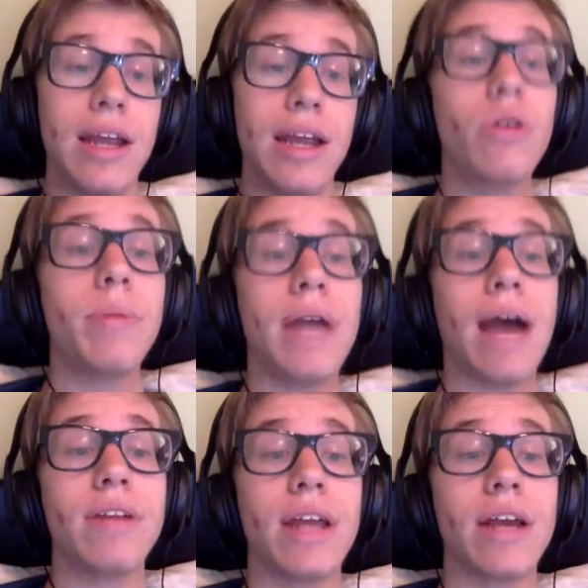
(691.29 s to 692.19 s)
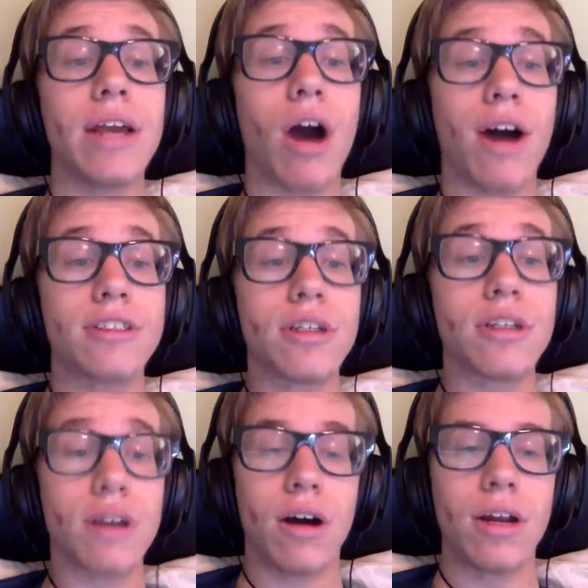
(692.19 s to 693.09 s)
He will be having a
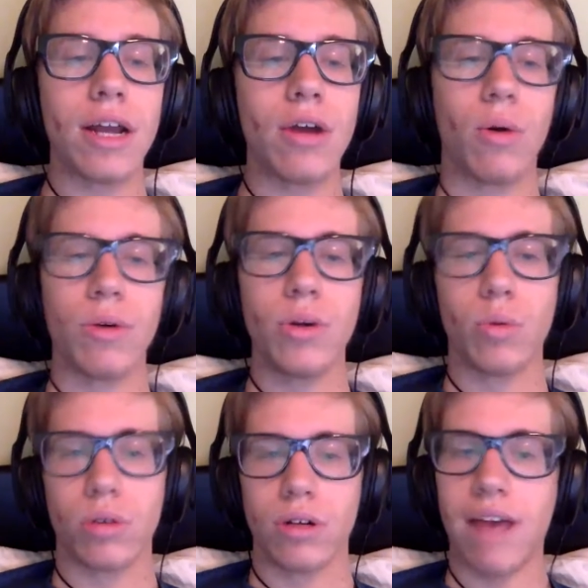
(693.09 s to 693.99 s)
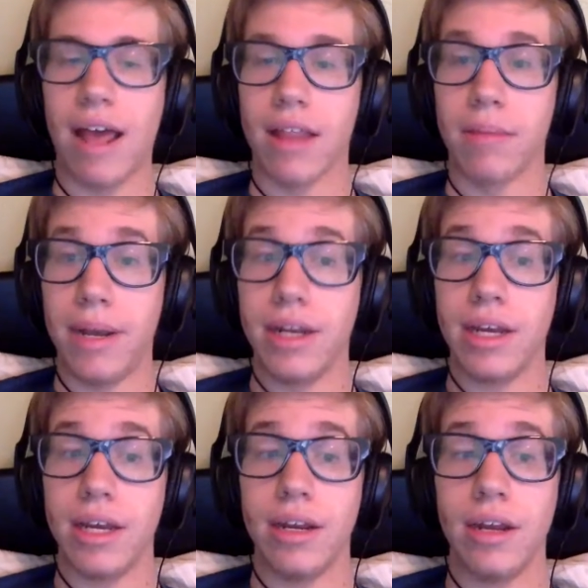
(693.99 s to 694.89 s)
concert called A Whole New World of Alan
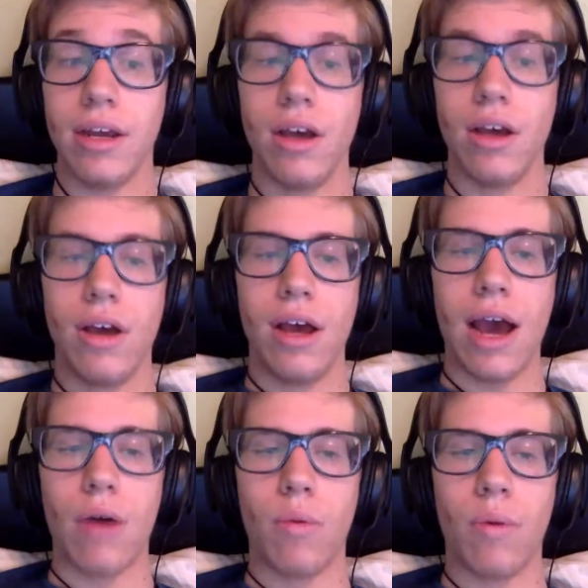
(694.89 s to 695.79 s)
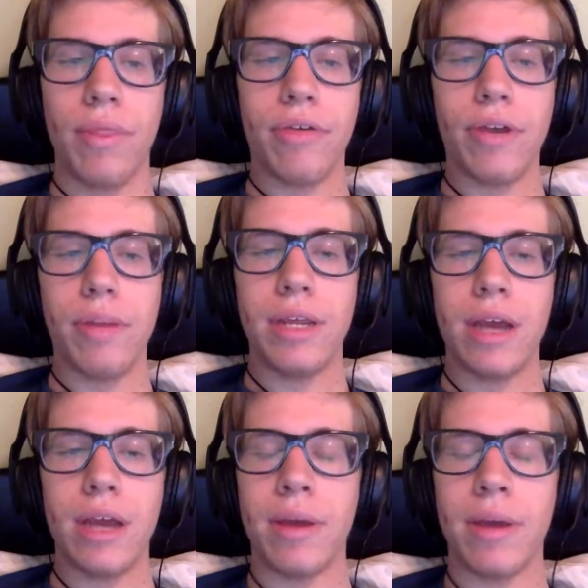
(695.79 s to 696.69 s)
Menken at 1:30
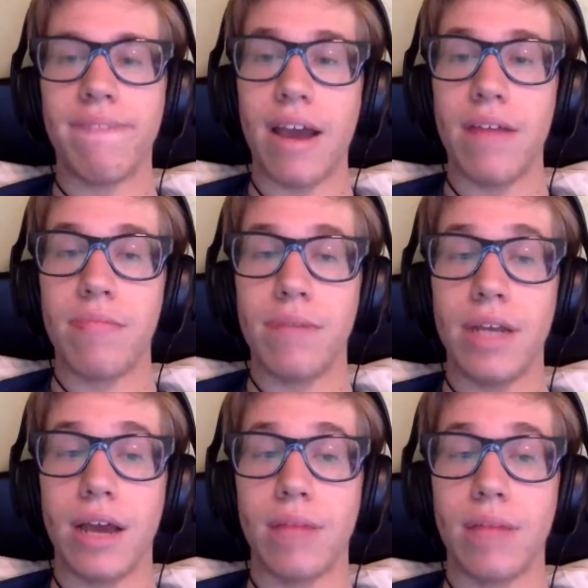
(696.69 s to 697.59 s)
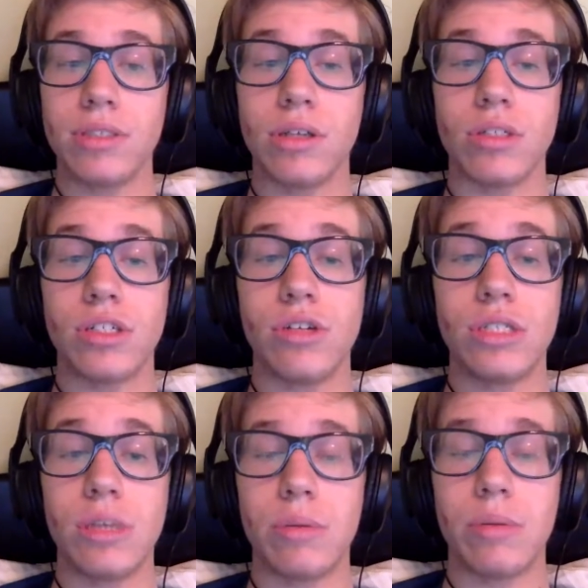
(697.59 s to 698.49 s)
p.m. and 5 p.m. So it's
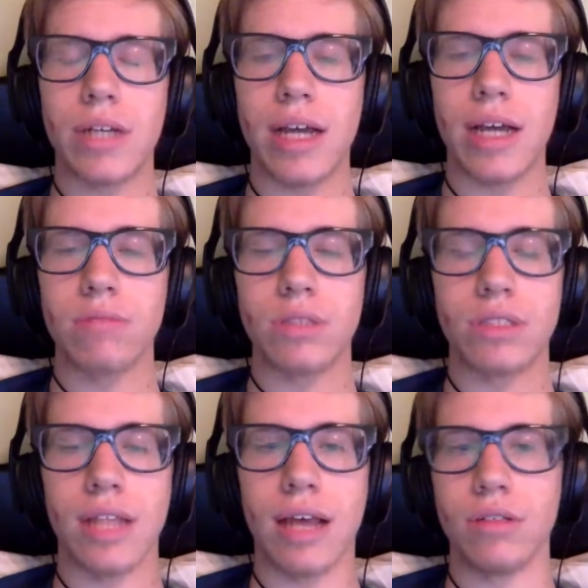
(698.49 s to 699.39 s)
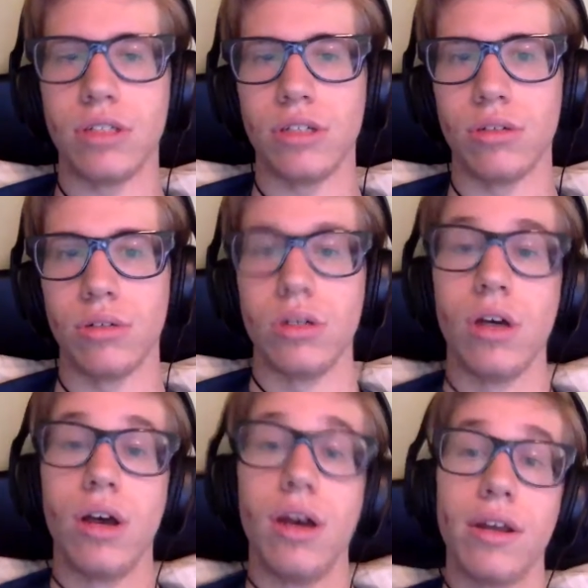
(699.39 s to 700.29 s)
2 separate times, which allows you
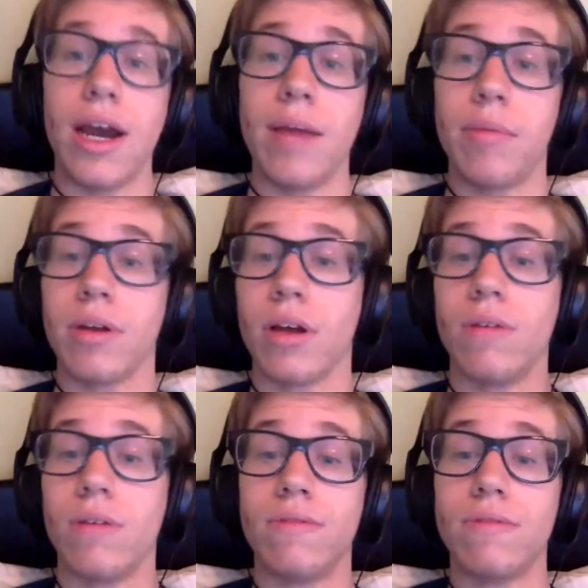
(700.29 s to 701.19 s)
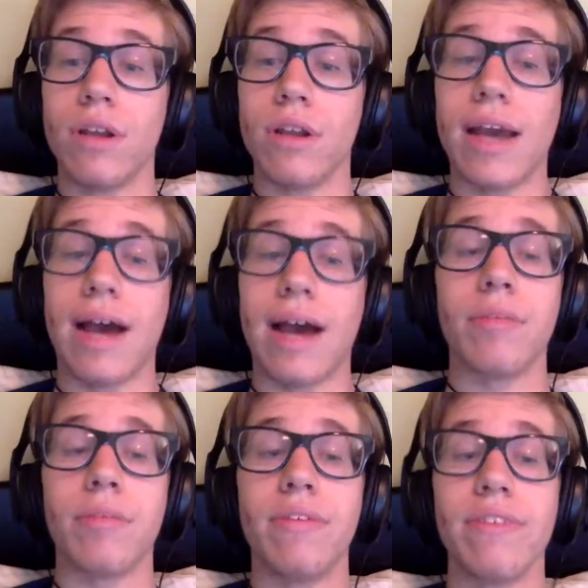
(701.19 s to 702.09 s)
time to go look at
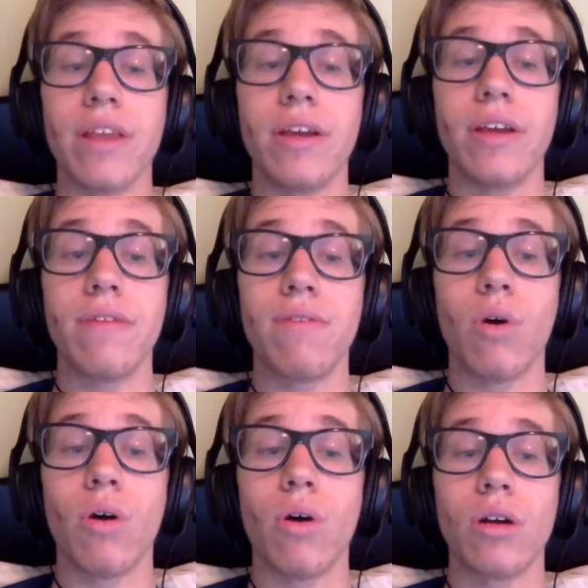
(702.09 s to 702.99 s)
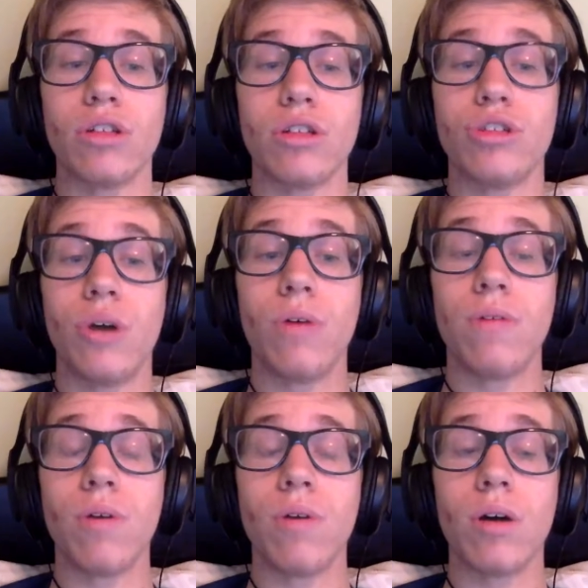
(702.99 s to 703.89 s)
the pavilion floor, the show
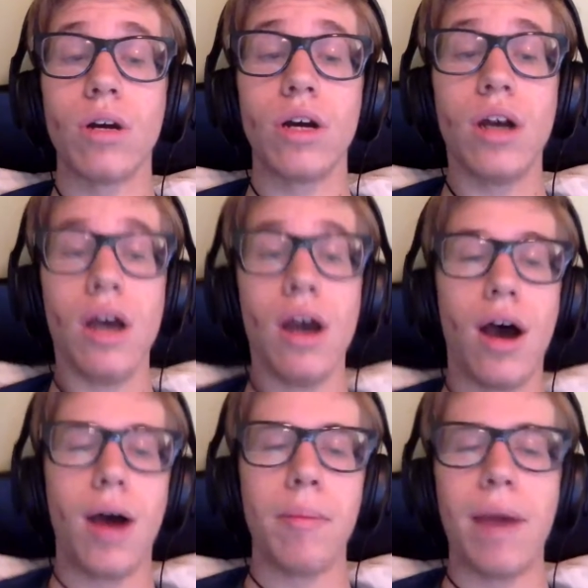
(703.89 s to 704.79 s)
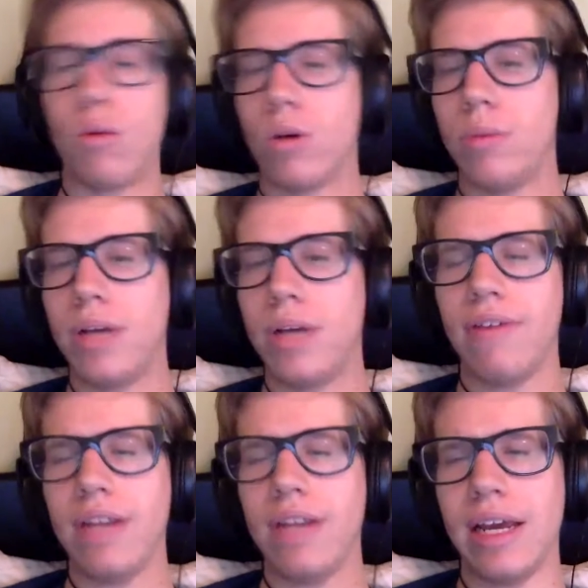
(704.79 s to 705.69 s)
floor. I will be
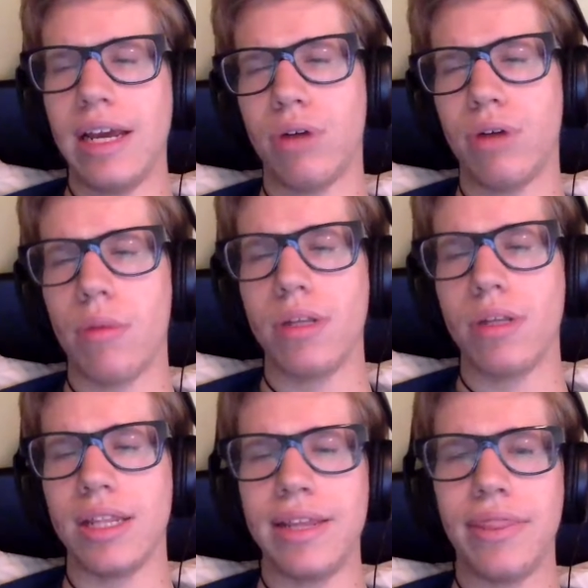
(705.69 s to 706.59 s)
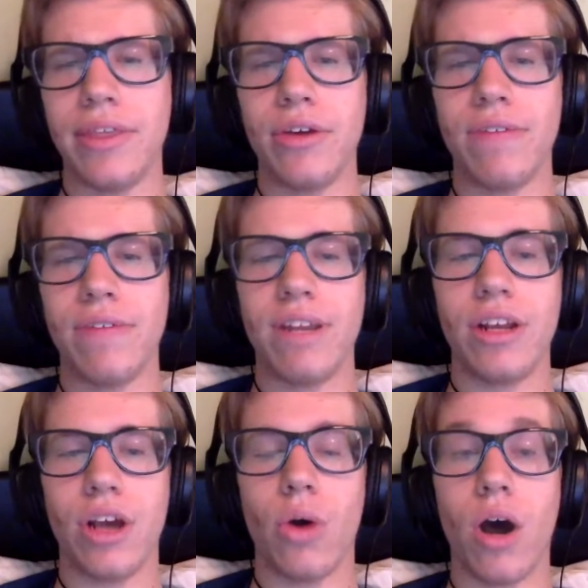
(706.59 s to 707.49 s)
having a probably lengthier
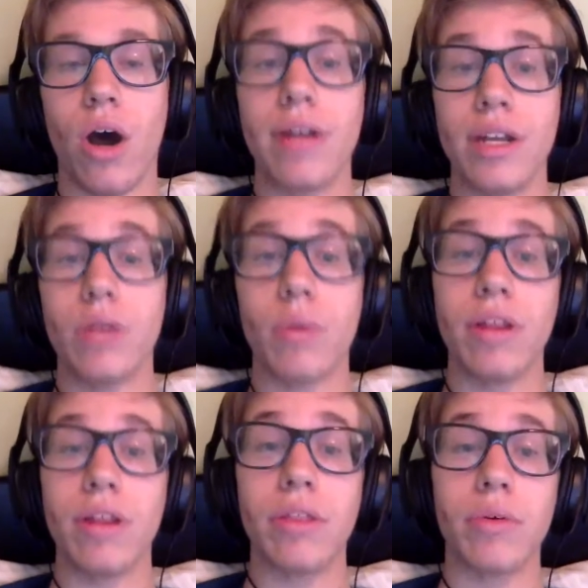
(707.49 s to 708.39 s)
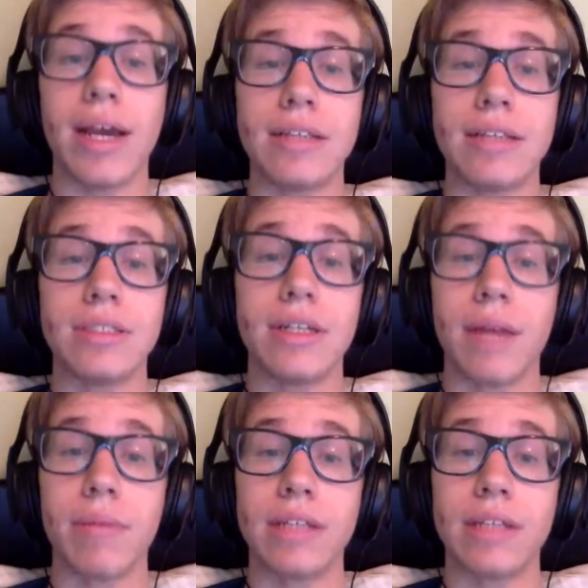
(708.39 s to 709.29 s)
video on D23 as the
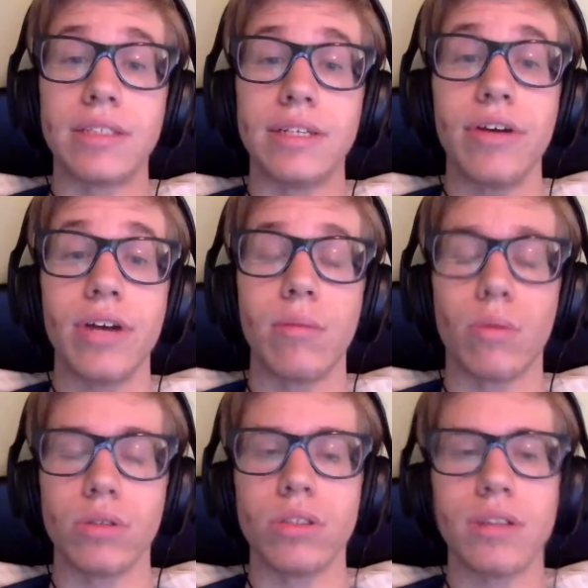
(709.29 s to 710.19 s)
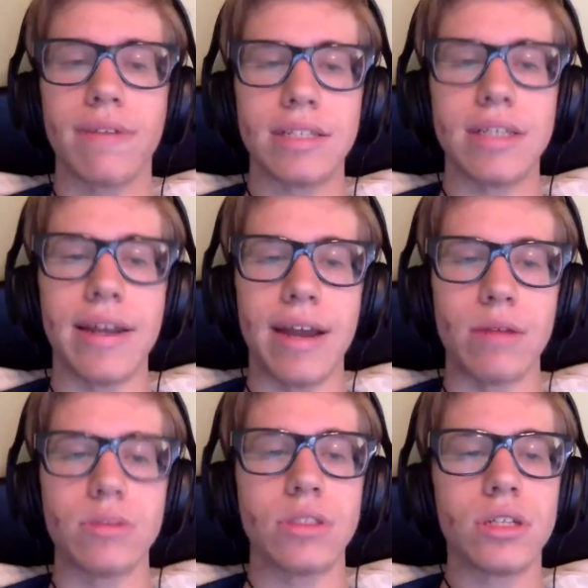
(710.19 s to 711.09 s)
time gets nearer and more stuff gets
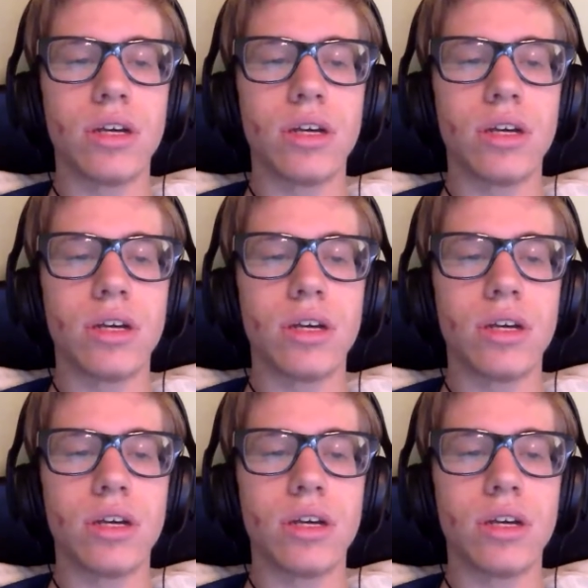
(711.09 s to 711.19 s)
announced.